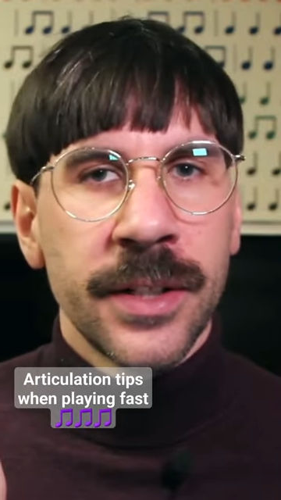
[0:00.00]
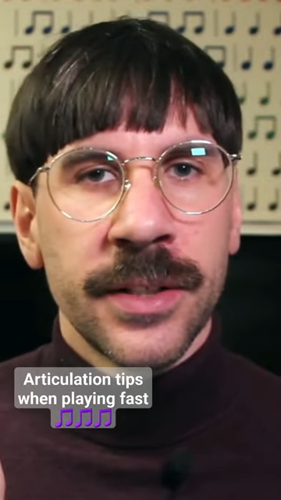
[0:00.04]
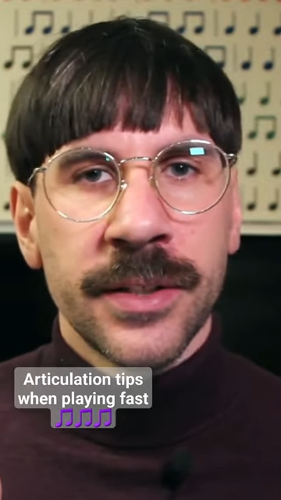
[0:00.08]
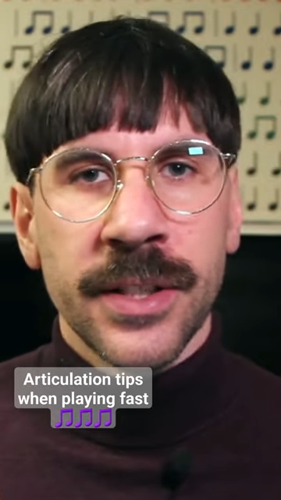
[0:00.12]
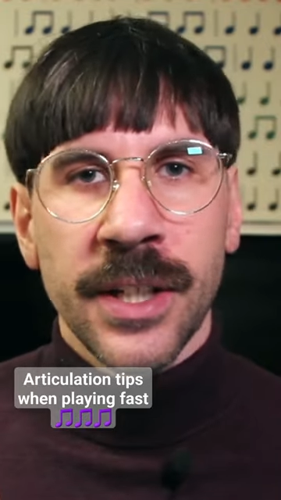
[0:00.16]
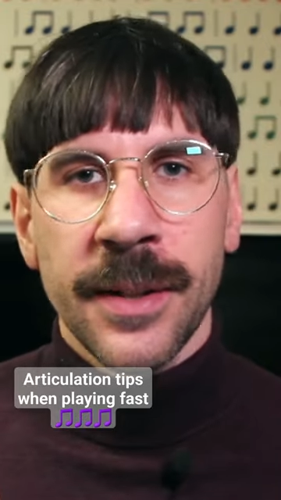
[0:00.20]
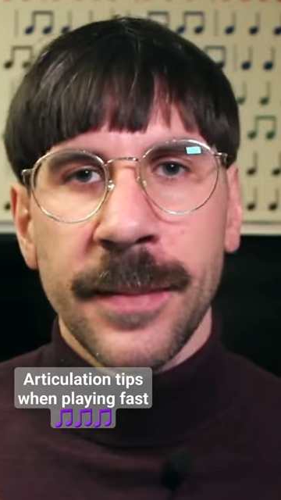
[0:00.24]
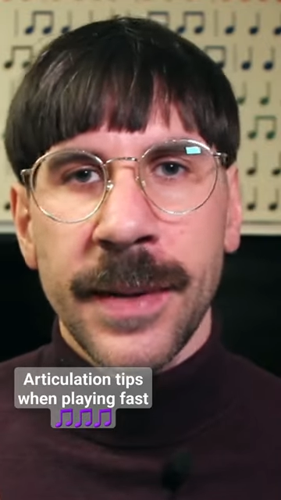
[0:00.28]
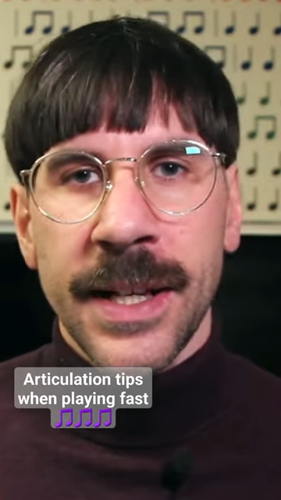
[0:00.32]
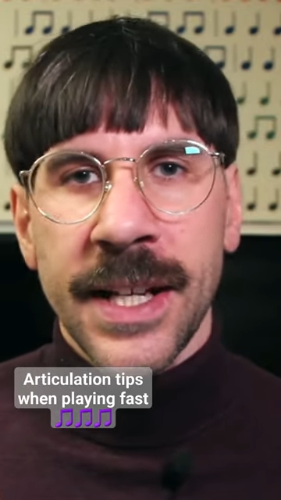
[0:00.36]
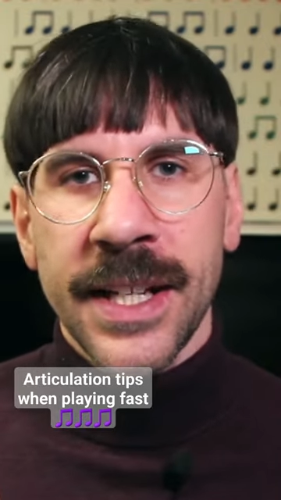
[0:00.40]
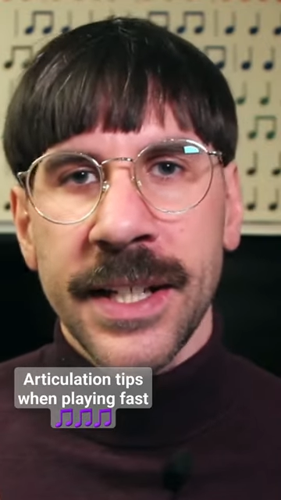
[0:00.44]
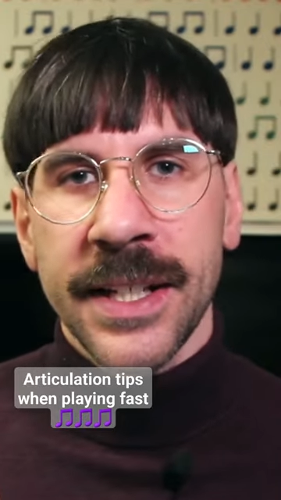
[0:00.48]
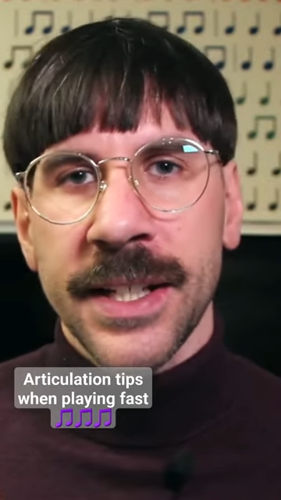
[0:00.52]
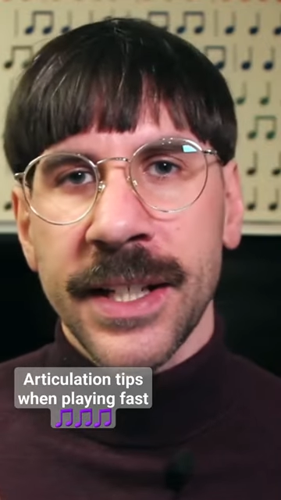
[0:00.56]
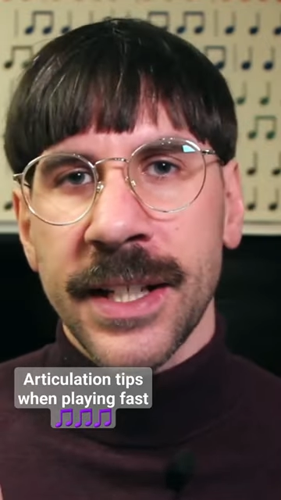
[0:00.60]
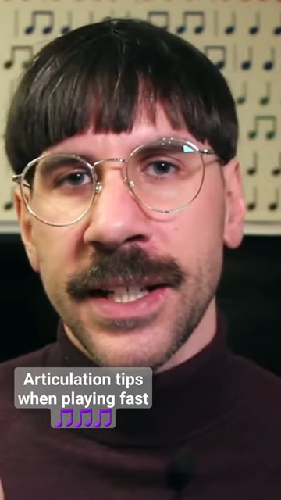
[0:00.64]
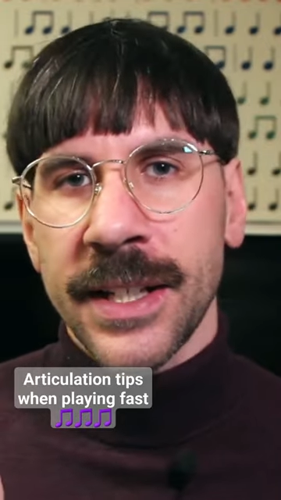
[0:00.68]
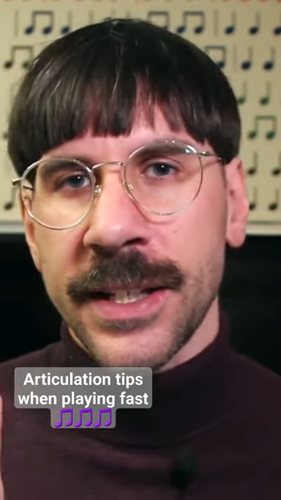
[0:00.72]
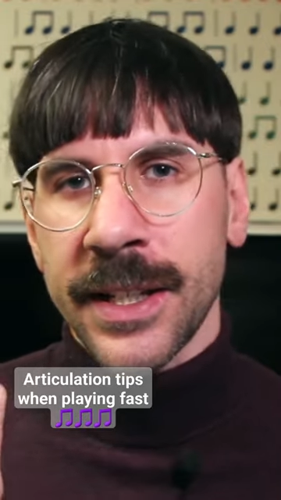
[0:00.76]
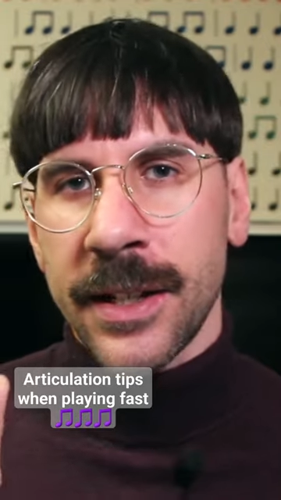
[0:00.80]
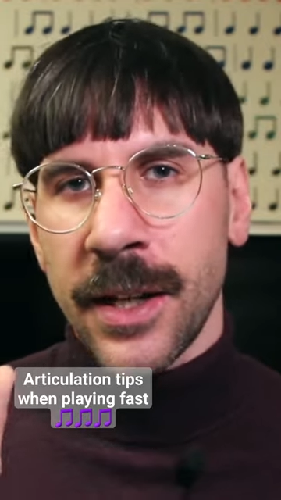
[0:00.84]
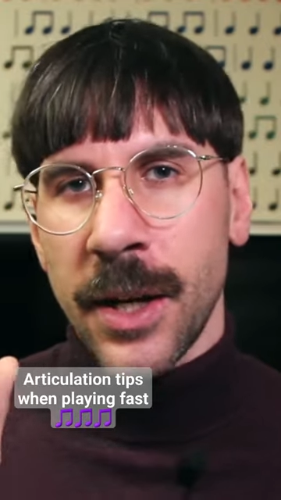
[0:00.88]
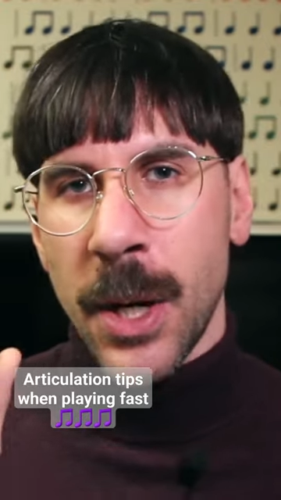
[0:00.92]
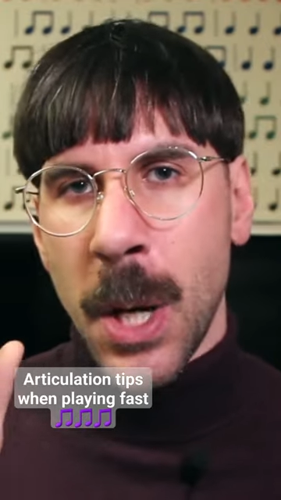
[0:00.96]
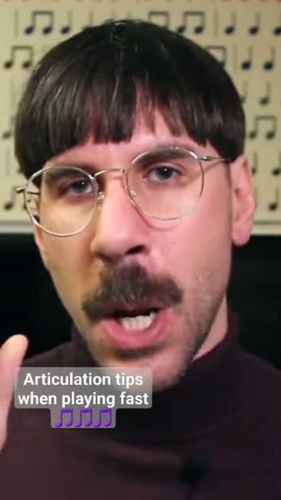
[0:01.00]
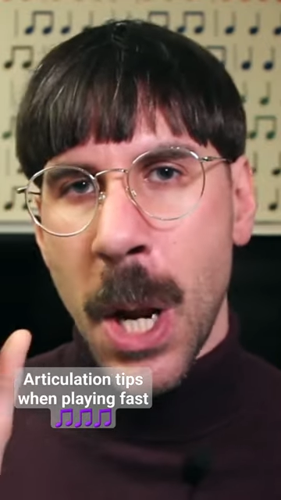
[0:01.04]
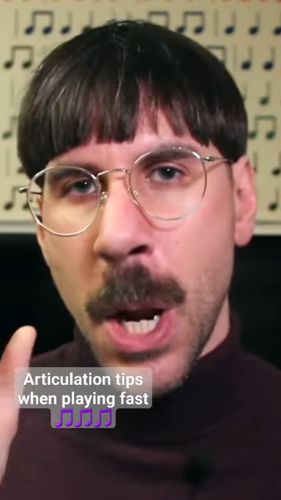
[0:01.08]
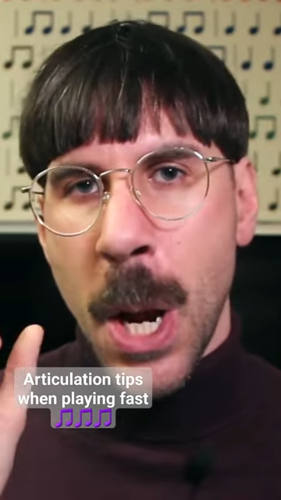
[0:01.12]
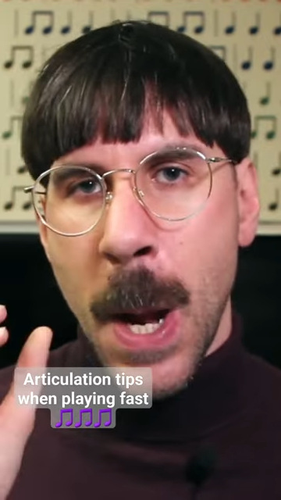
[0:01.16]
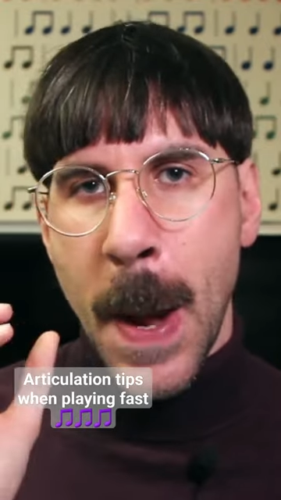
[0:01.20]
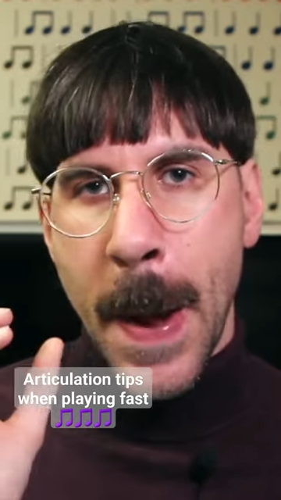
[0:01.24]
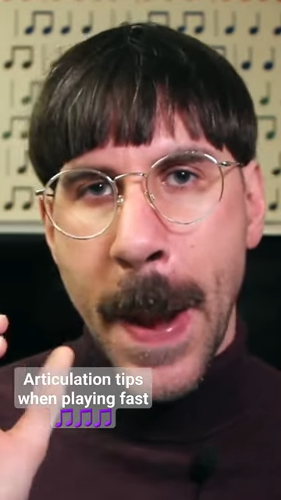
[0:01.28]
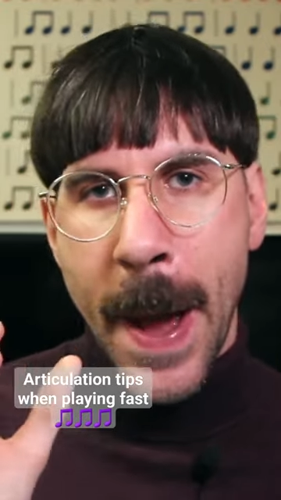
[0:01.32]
So I'm adding a little